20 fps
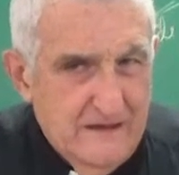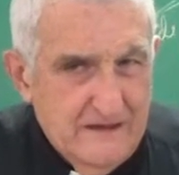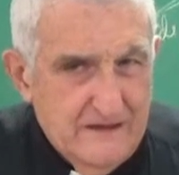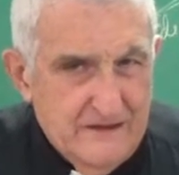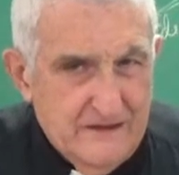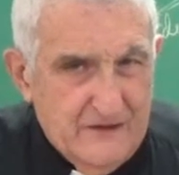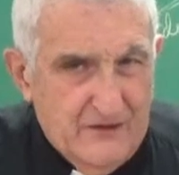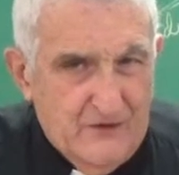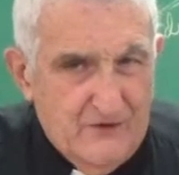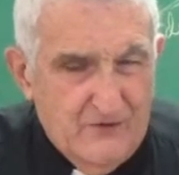
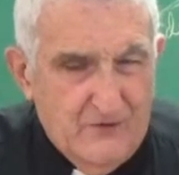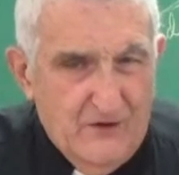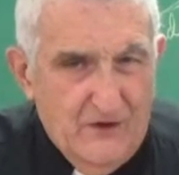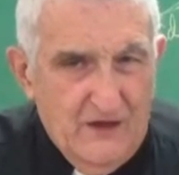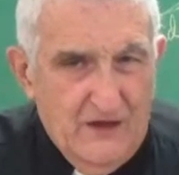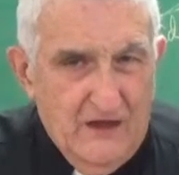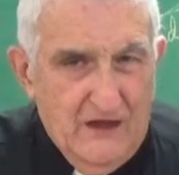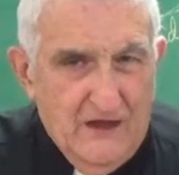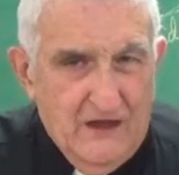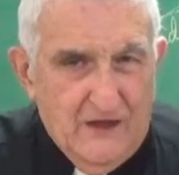You know,
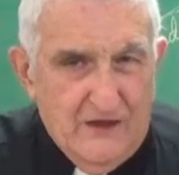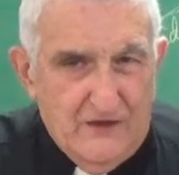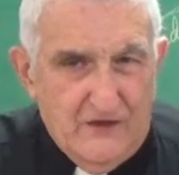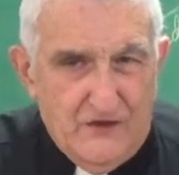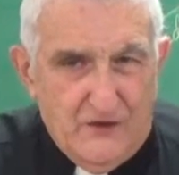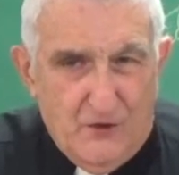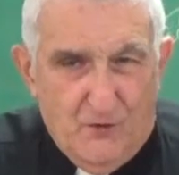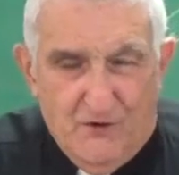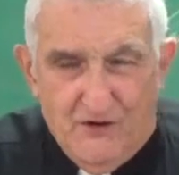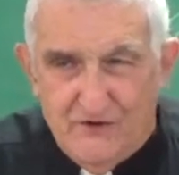
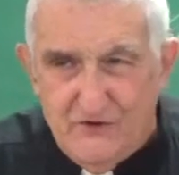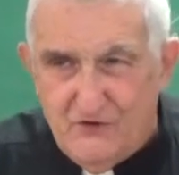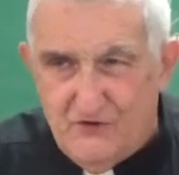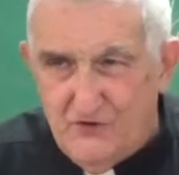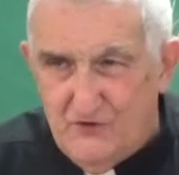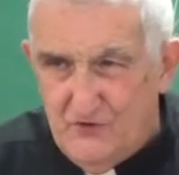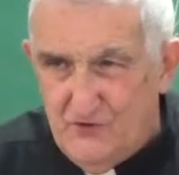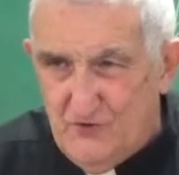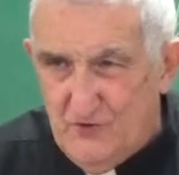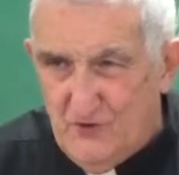you want
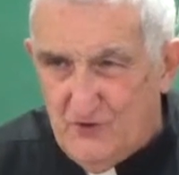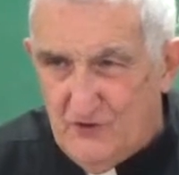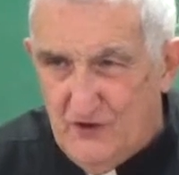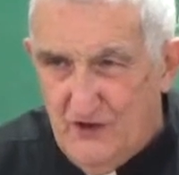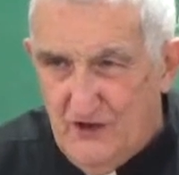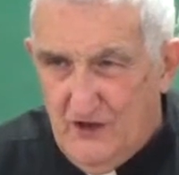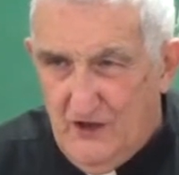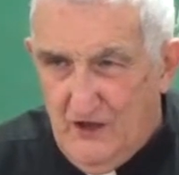to